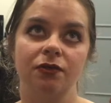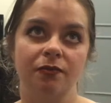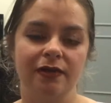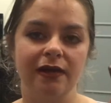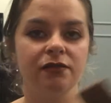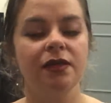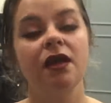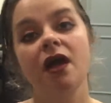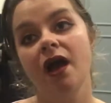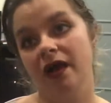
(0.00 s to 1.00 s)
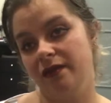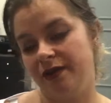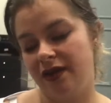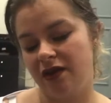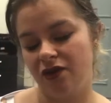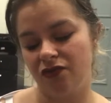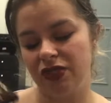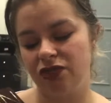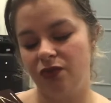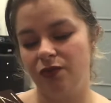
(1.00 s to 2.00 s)
going up next week, and then my naked
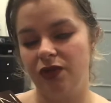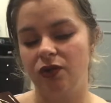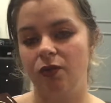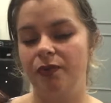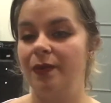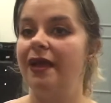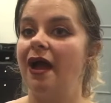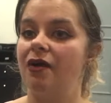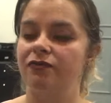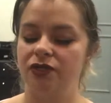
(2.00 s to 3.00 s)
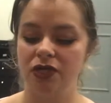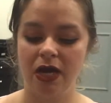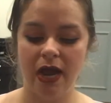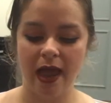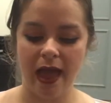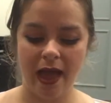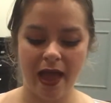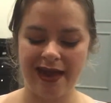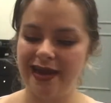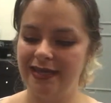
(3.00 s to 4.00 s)
original will go up the week after.
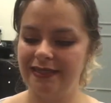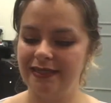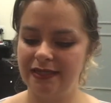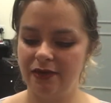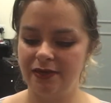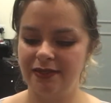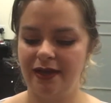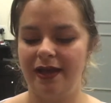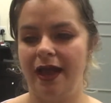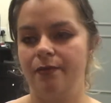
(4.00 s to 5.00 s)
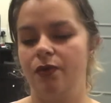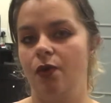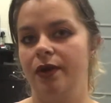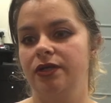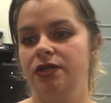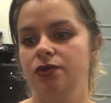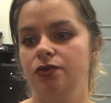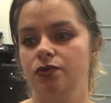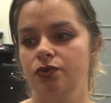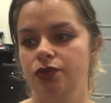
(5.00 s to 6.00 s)
And it is a series that I am going
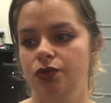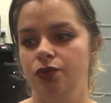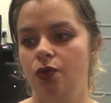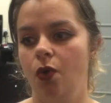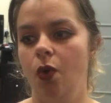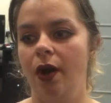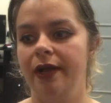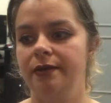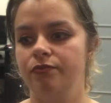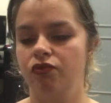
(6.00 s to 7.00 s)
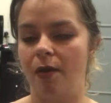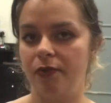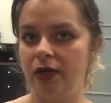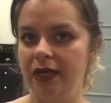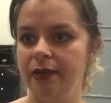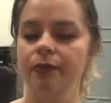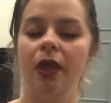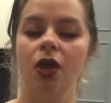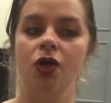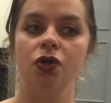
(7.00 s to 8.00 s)
to do quite properly.
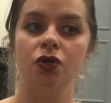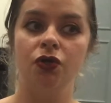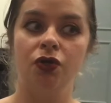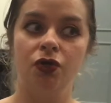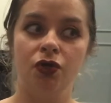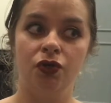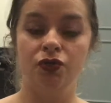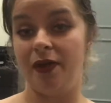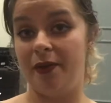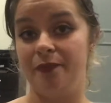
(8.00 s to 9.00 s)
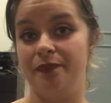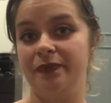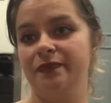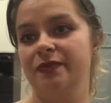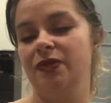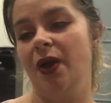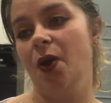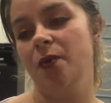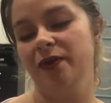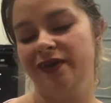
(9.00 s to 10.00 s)
So yeah, so I
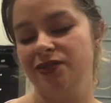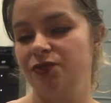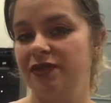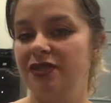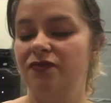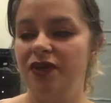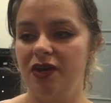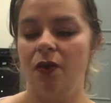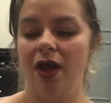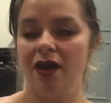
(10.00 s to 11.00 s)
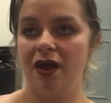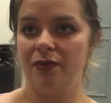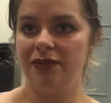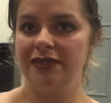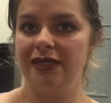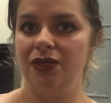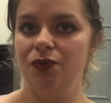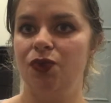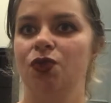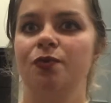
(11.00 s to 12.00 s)
hope you guys enjoyed this video, and I will see
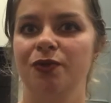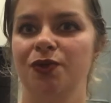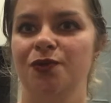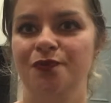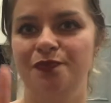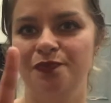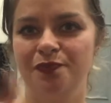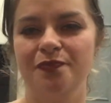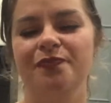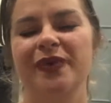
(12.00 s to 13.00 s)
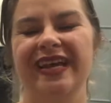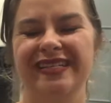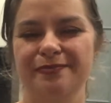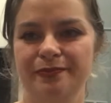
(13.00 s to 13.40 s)
you super soon. Bye guys.